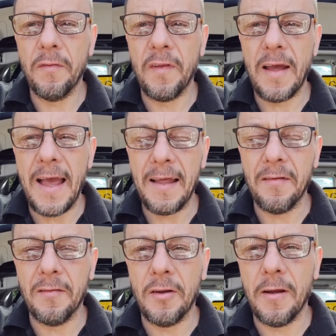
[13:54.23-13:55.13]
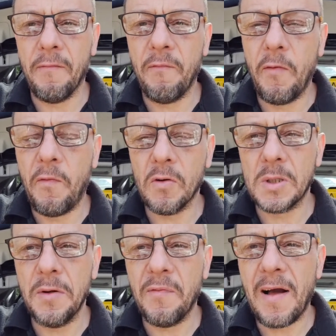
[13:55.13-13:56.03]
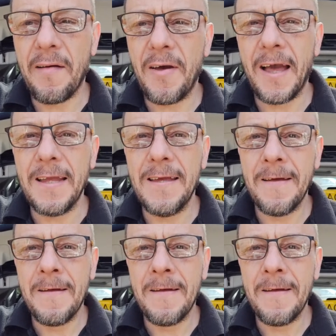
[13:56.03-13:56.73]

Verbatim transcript: that the 4425A